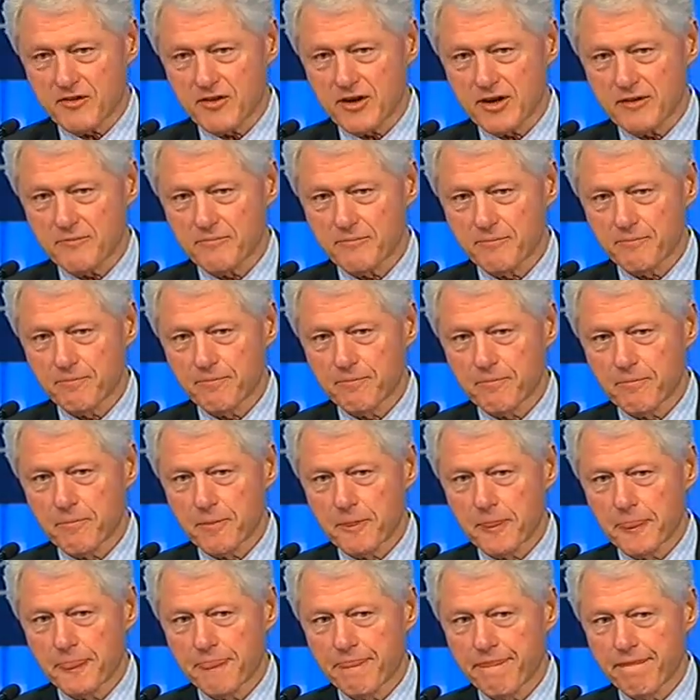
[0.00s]
theory.
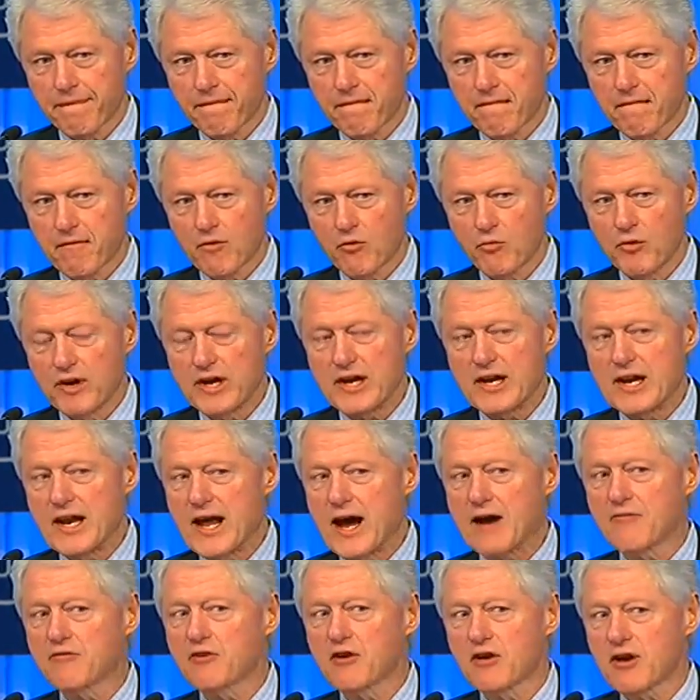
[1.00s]
We
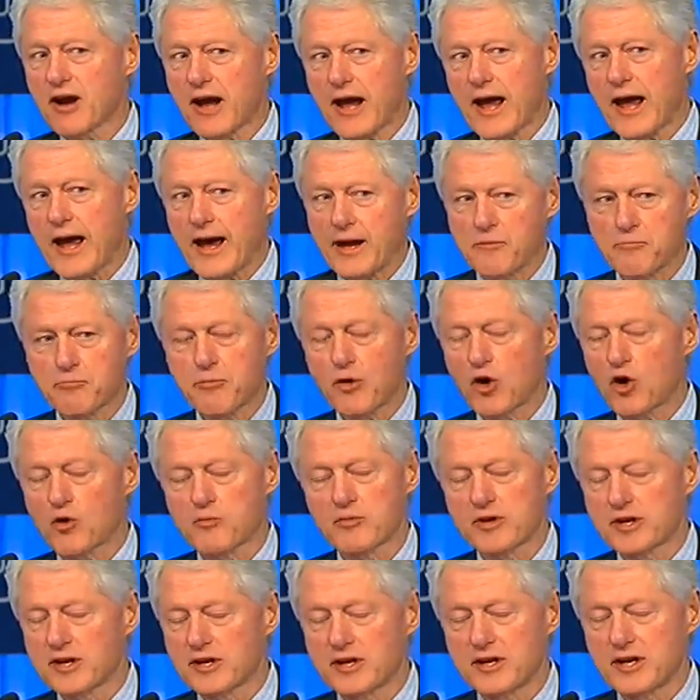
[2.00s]
never had
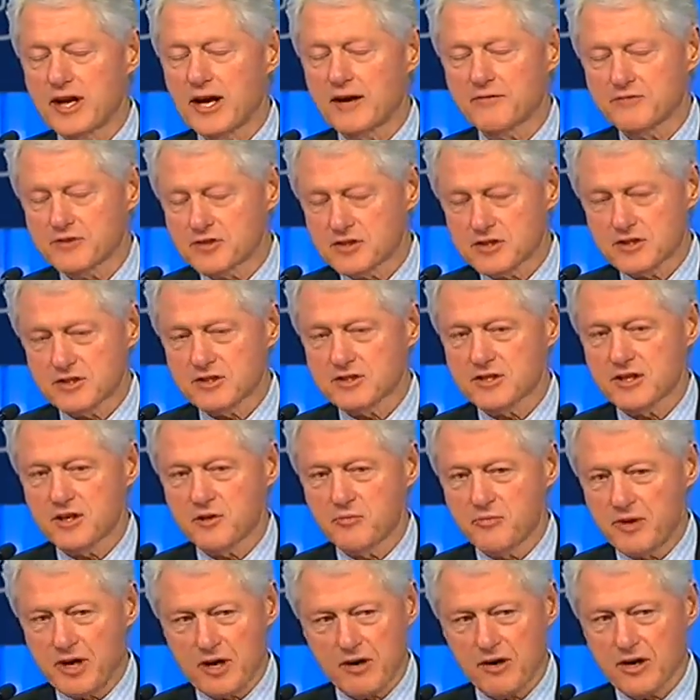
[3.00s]
permanent deficits
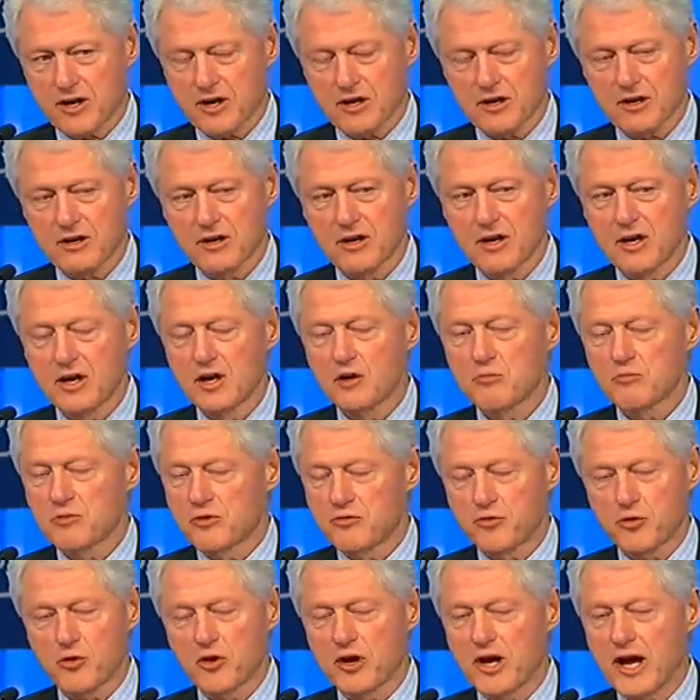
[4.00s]
in America
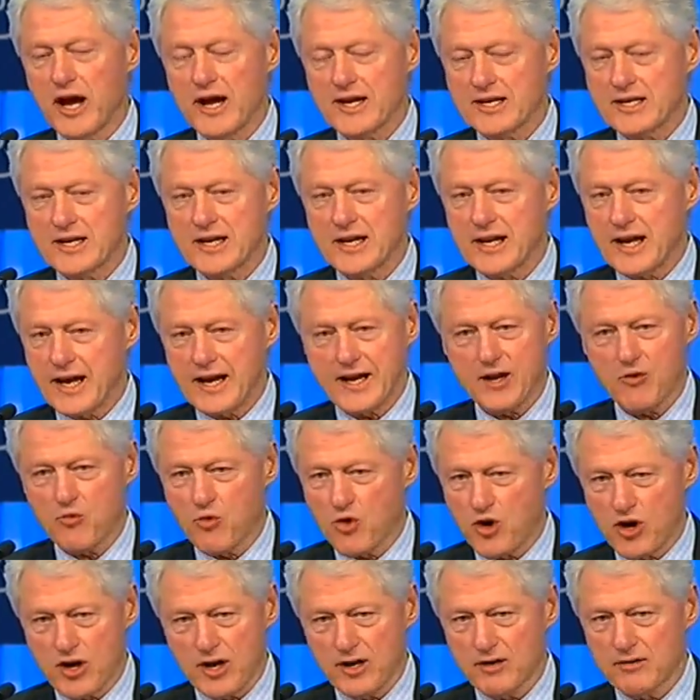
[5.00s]
before
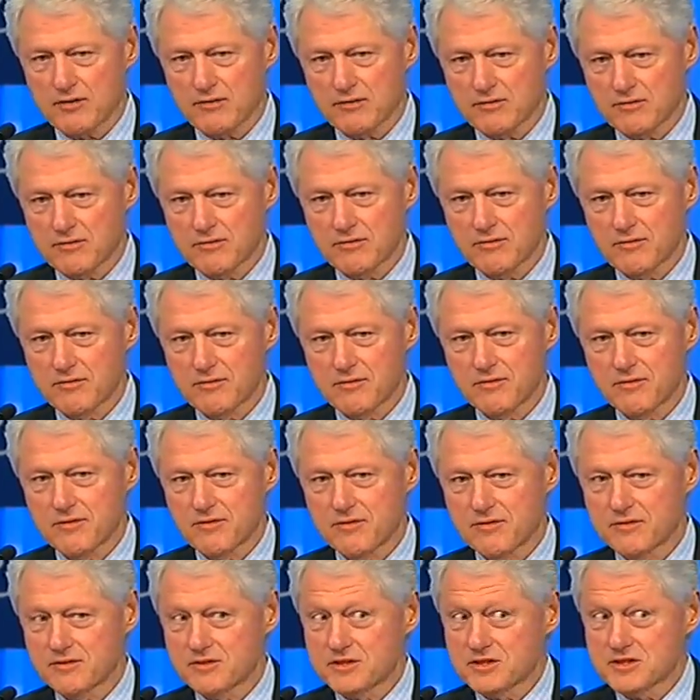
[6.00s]
1981.
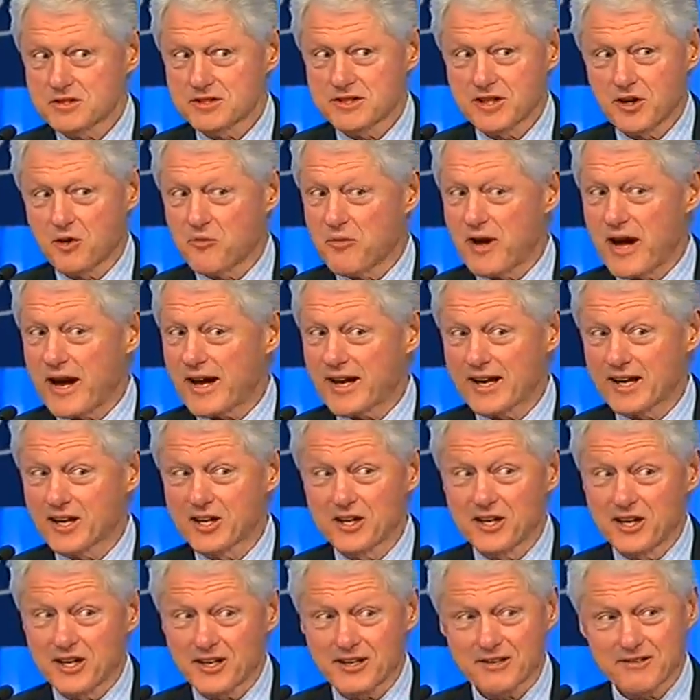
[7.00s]
Just go back
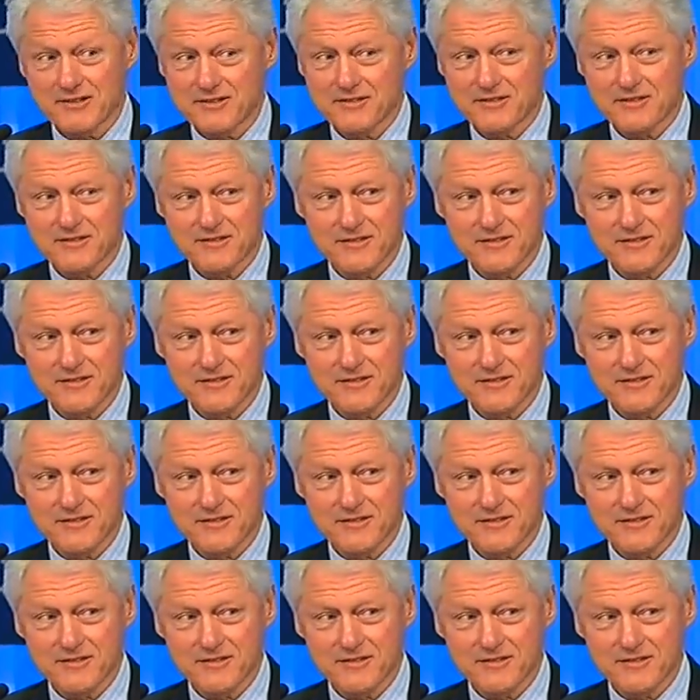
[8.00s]
and look.